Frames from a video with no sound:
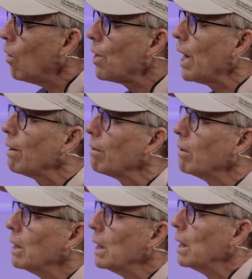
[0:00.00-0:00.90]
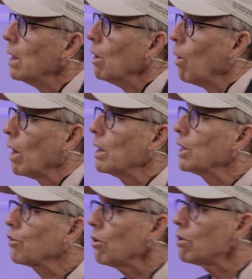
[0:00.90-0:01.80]
Okay, well,
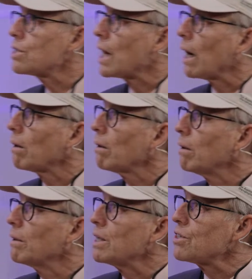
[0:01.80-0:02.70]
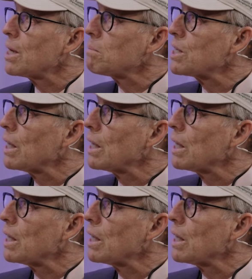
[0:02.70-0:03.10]
it turns out that stem